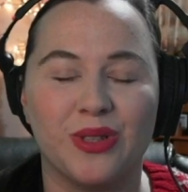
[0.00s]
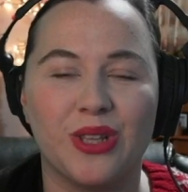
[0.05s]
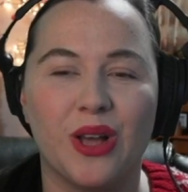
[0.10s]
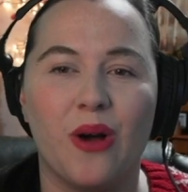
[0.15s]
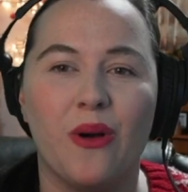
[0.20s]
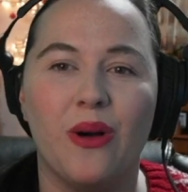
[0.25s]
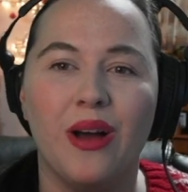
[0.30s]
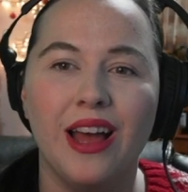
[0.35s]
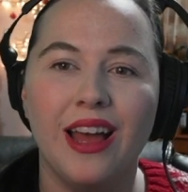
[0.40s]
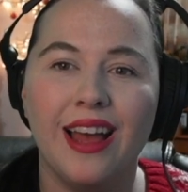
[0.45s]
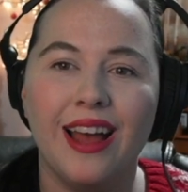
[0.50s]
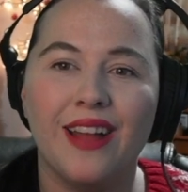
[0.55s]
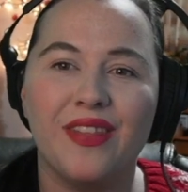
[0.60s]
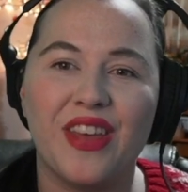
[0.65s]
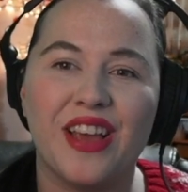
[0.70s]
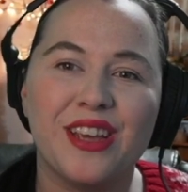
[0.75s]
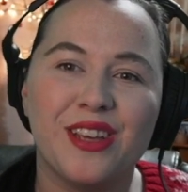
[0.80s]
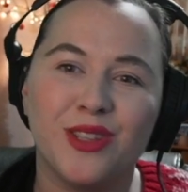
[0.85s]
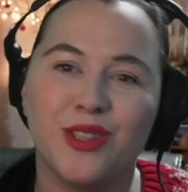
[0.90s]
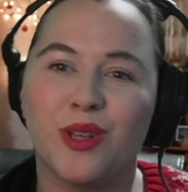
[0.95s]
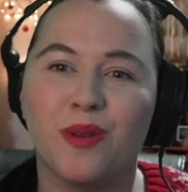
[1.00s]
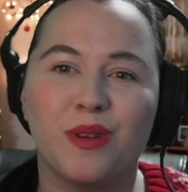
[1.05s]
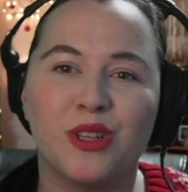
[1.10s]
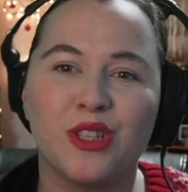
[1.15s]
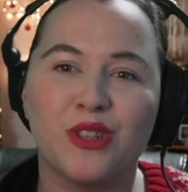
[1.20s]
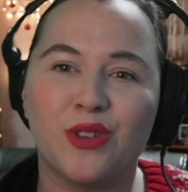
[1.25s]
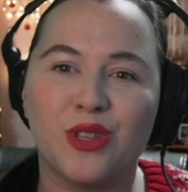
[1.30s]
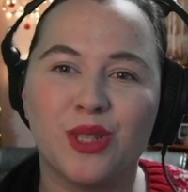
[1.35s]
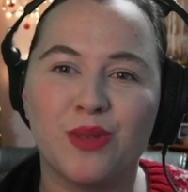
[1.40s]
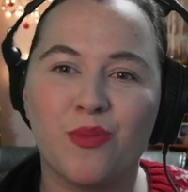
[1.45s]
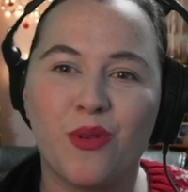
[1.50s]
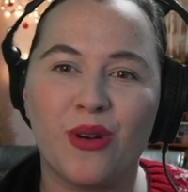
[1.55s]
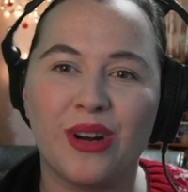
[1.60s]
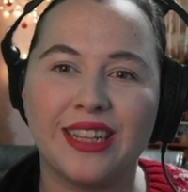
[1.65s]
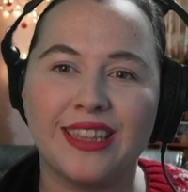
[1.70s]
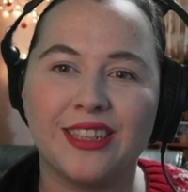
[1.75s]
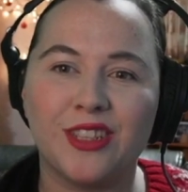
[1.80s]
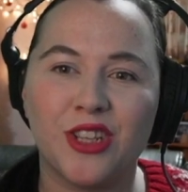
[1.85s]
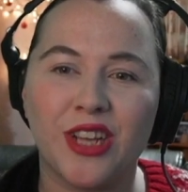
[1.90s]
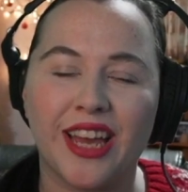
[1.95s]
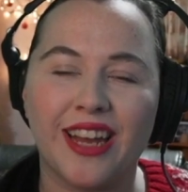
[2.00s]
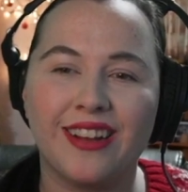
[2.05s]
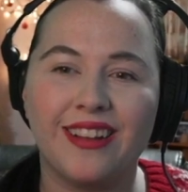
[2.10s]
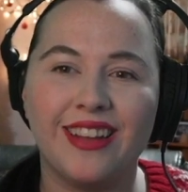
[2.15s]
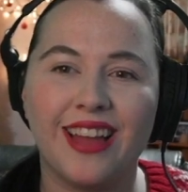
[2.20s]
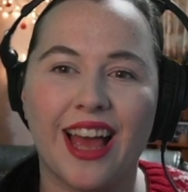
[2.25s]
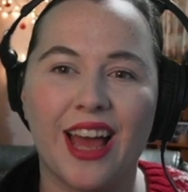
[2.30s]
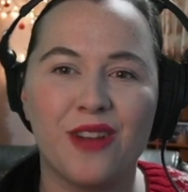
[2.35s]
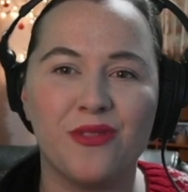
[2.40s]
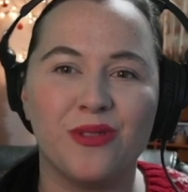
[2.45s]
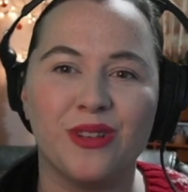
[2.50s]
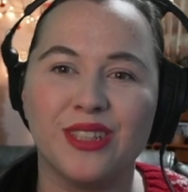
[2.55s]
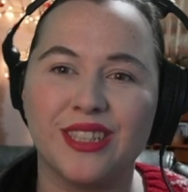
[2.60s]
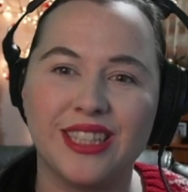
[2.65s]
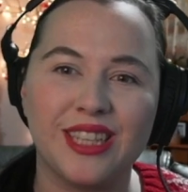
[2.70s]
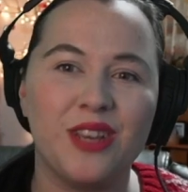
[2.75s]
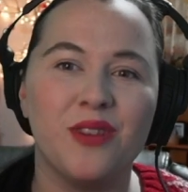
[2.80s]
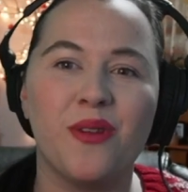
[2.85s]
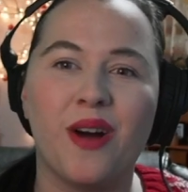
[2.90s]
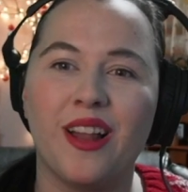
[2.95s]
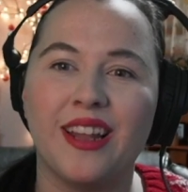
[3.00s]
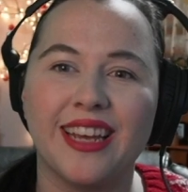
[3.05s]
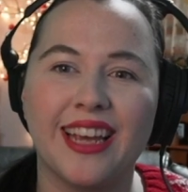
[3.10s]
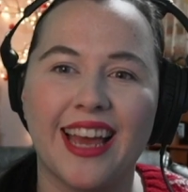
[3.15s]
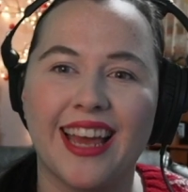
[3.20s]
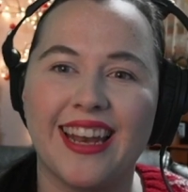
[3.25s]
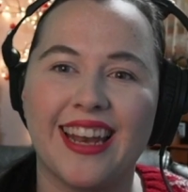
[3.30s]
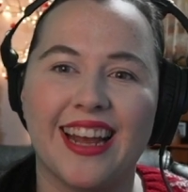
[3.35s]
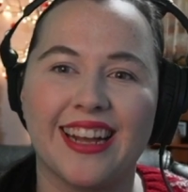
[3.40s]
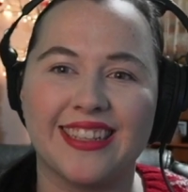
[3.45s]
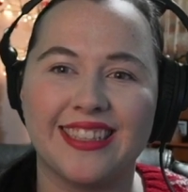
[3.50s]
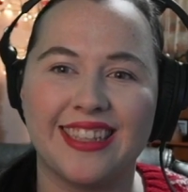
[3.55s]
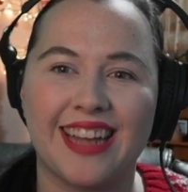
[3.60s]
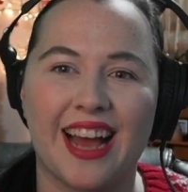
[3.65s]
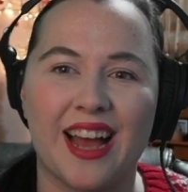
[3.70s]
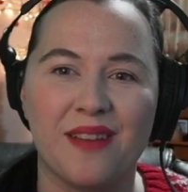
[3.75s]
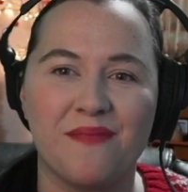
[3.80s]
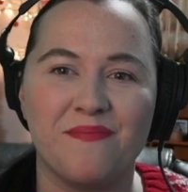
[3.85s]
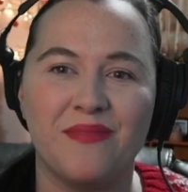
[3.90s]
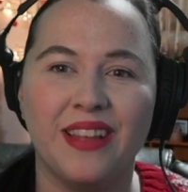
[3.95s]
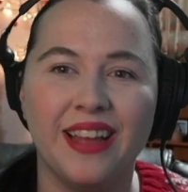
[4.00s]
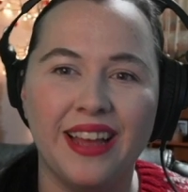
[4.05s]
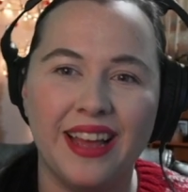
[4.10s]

So, thank you so much for supporting the channel, and we'll see you all again next time.